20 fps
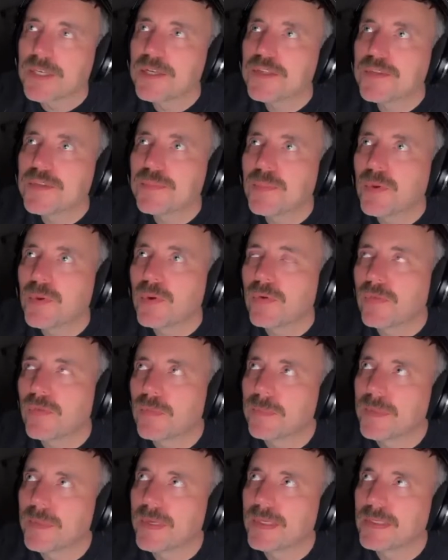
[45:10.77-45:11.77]
is a
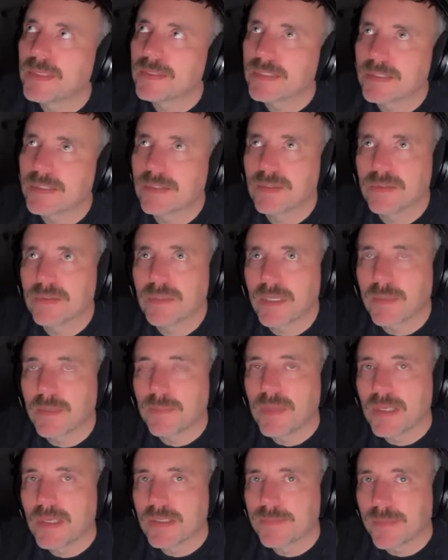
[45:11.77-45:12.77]
beautiful place to like
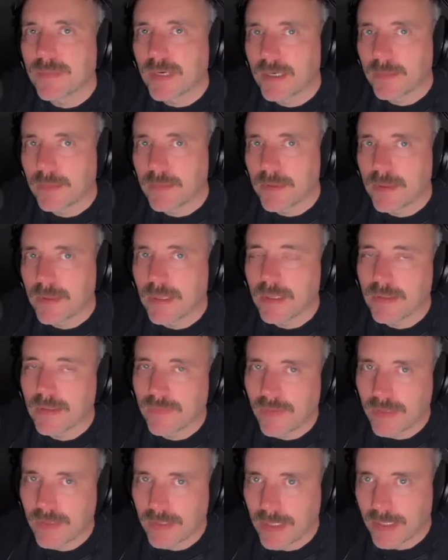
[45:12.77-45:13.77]
be inspired by
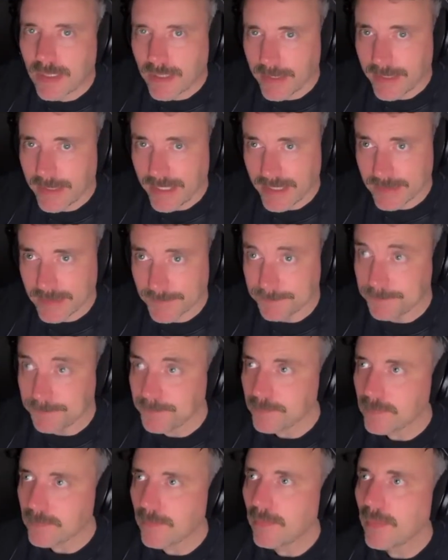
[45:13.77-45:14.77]
things and get ideas.
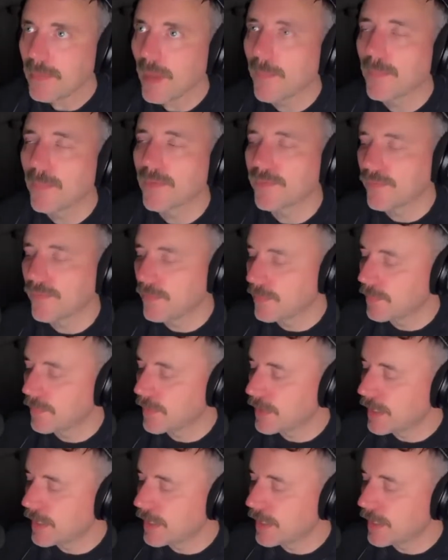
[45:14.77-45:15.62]
But the